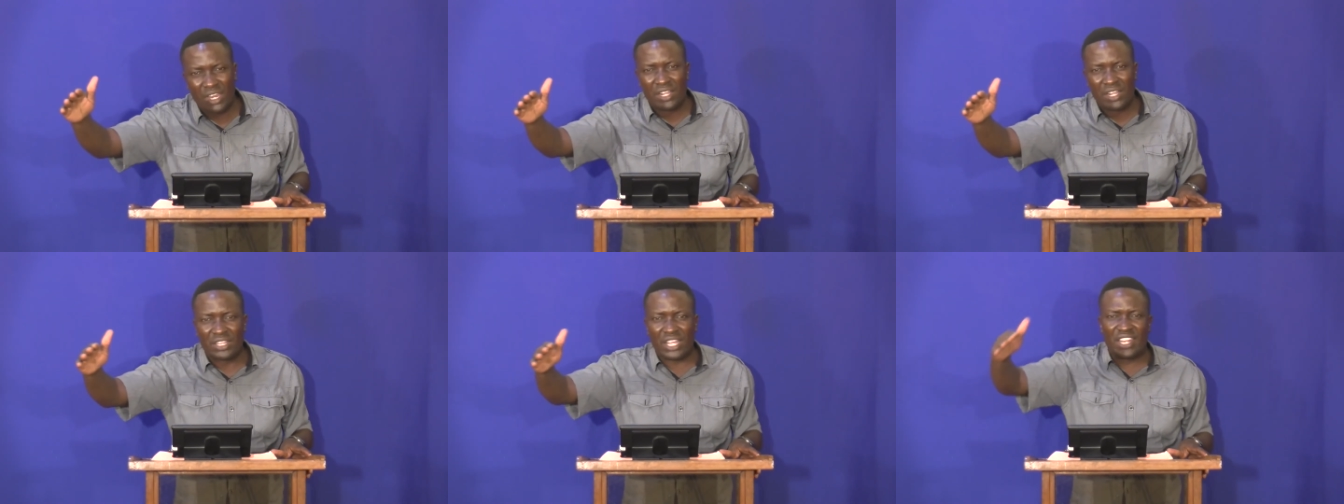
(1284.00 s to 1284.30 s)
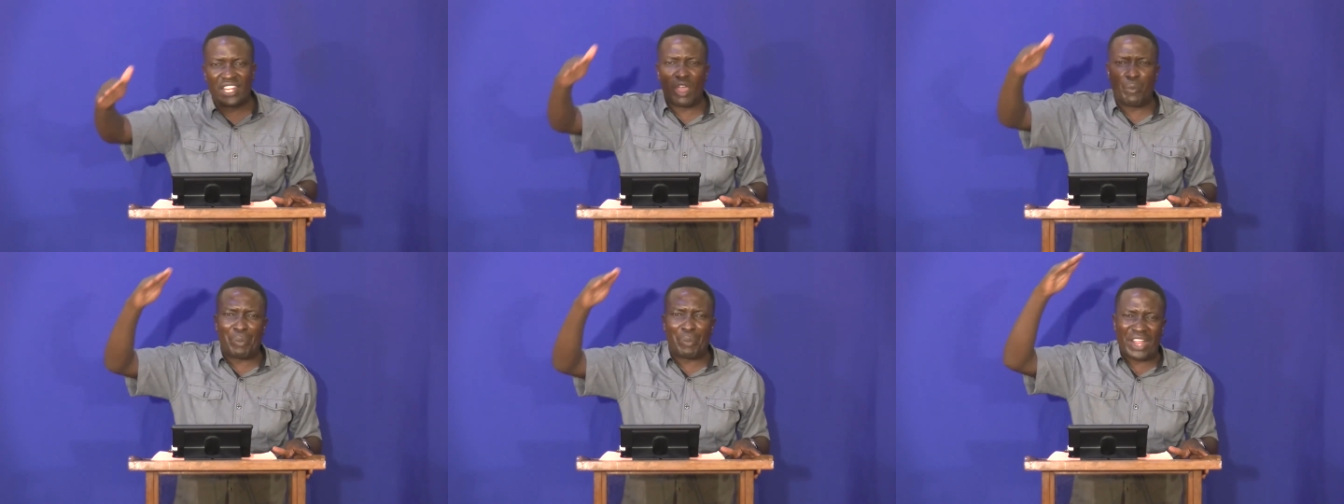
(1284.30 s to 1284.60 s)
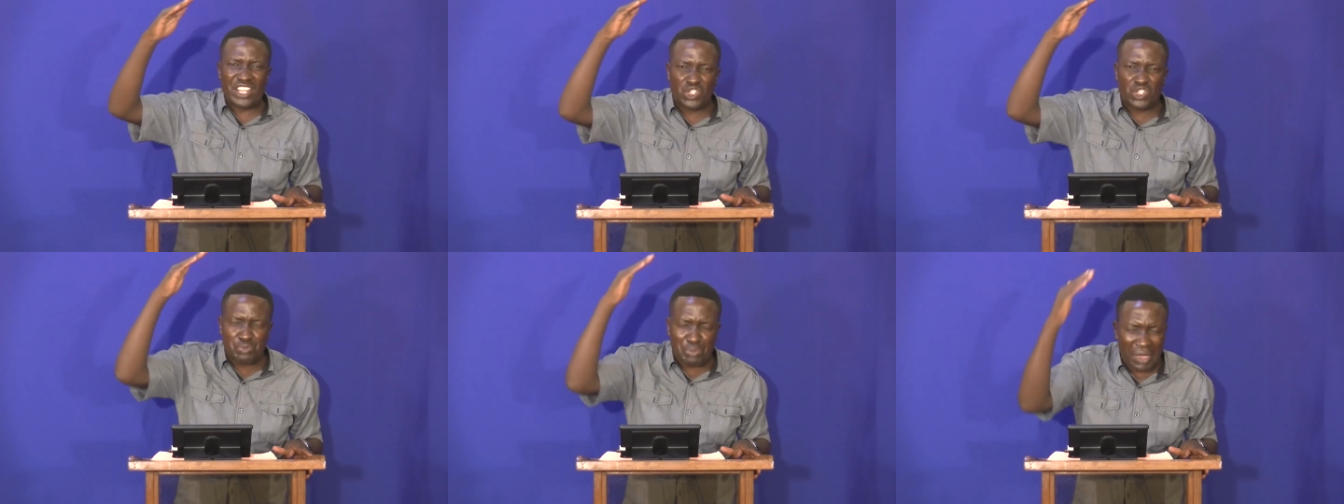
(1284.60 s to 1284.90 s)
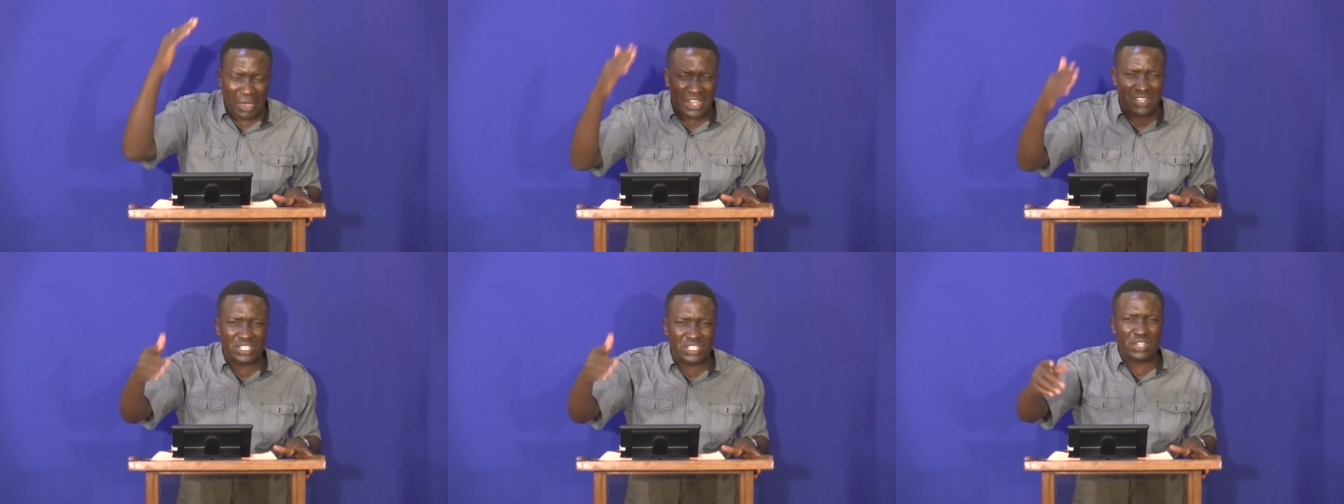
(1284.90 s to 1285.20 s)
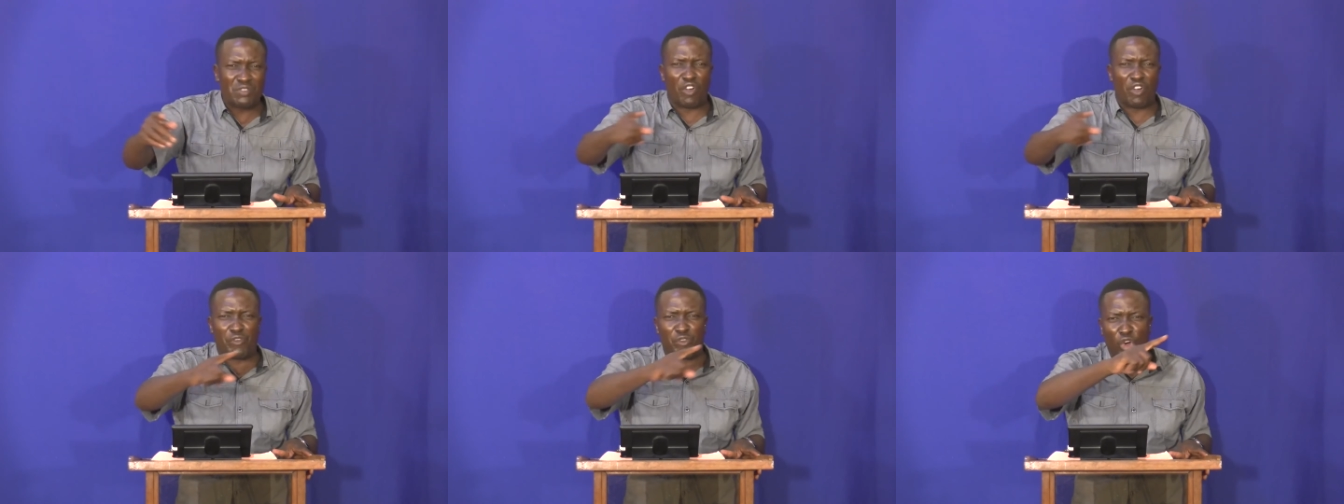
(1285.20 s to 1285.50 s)
than the
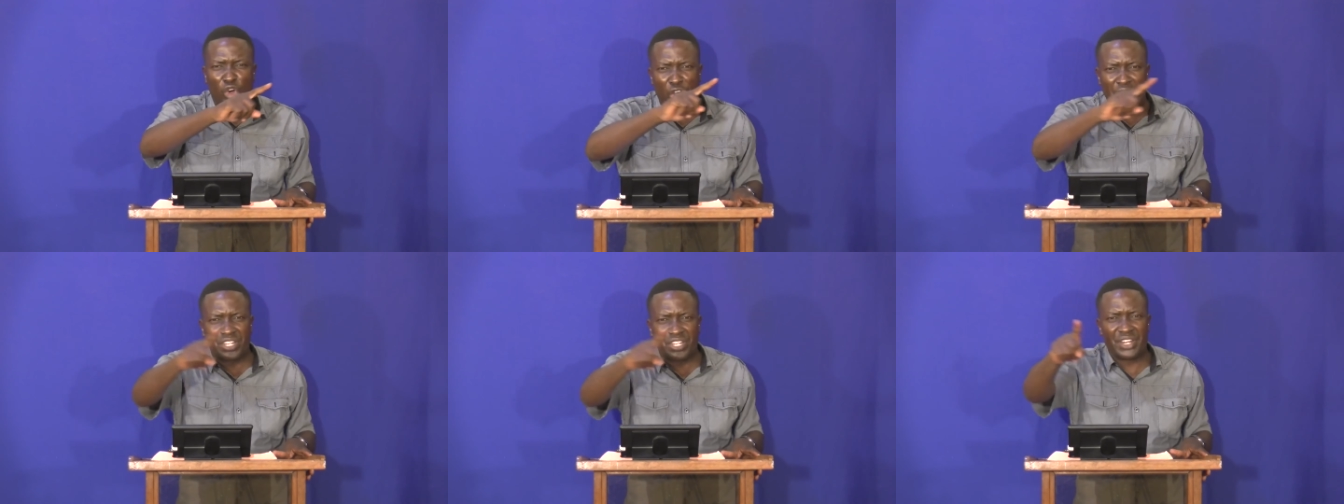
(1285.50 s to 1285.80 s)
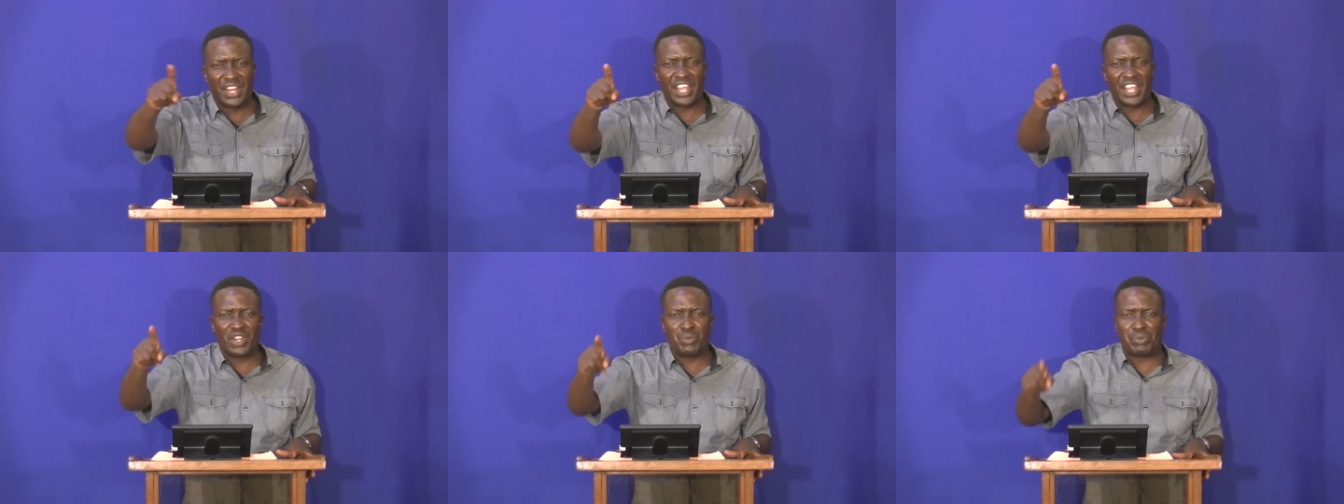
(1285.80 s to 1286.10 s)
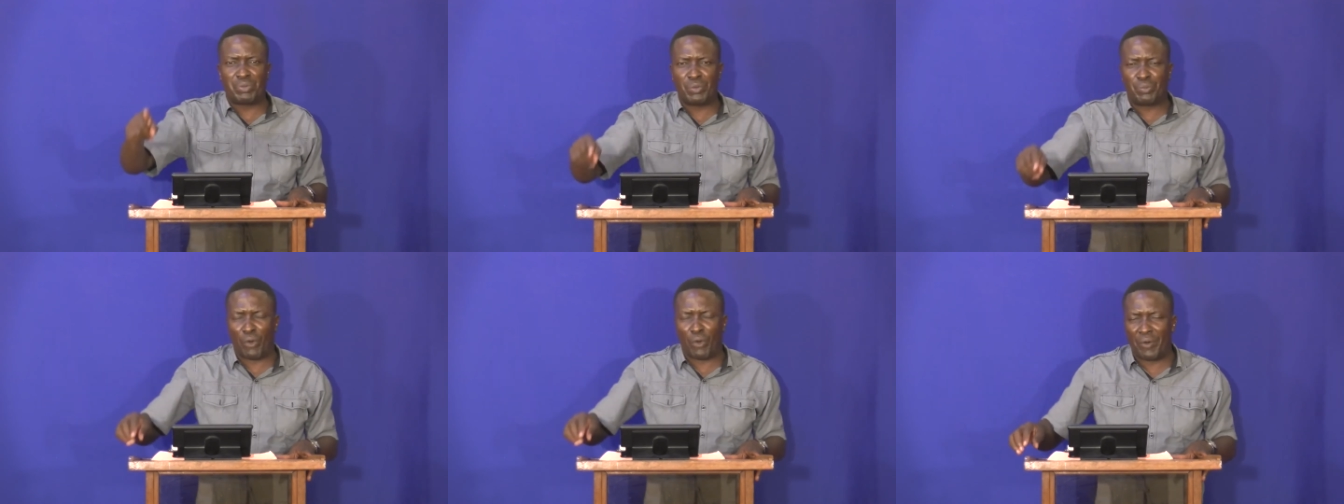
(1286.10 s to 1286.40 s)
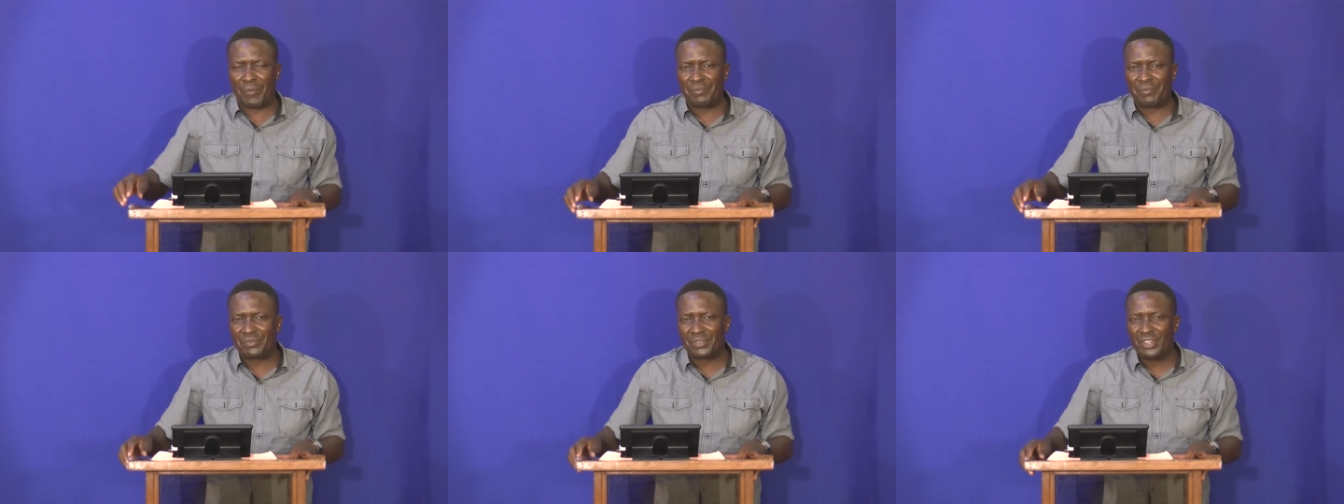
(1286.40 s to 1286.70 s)
perspective of ordinary people.